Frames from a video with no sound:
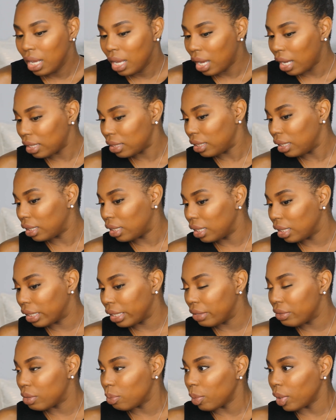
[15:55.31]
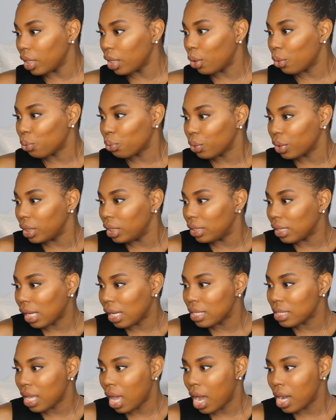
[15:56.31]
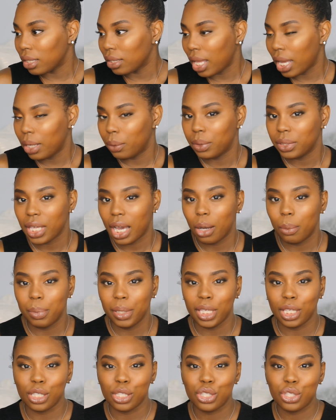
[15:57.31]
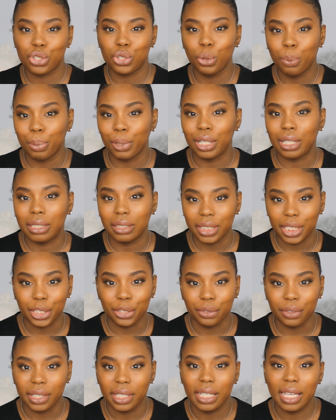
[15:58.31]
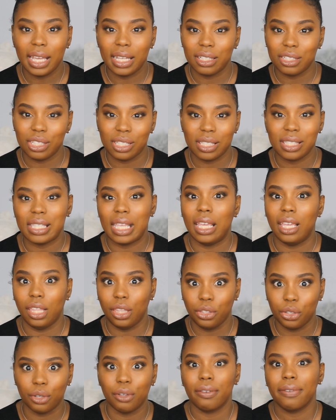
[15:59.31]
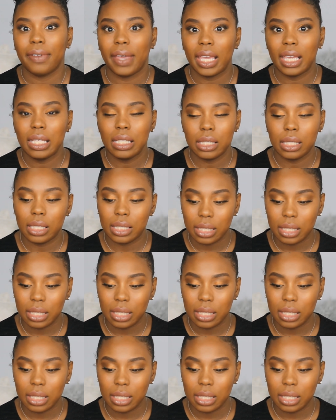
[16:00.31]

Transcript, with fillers: I think it gives me a really nice highlight without being super glittery and just in your face.